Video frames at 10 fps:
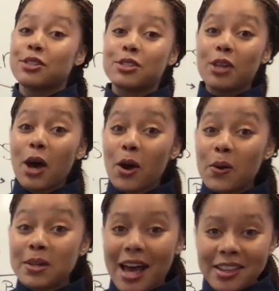So
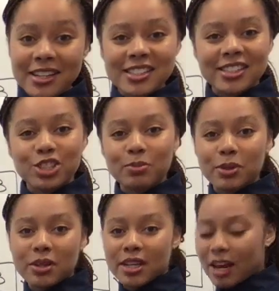now that it's
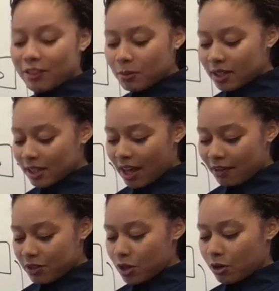distributed and everyone can
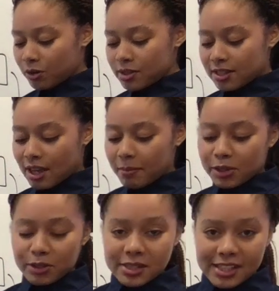have nodes, I'm going
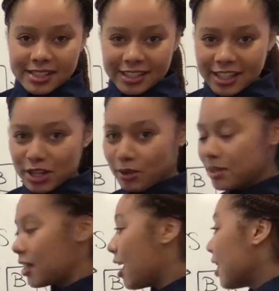to use these sticky
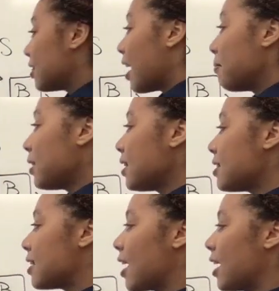notes. That
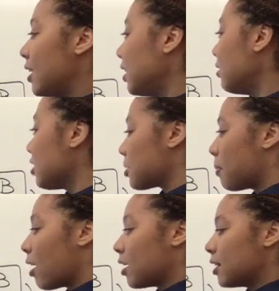means that any of these
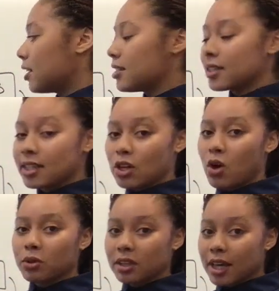parties can
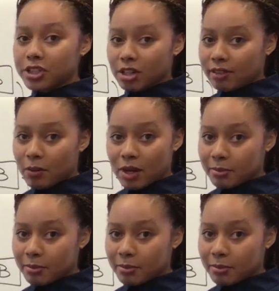hold a ledger if they want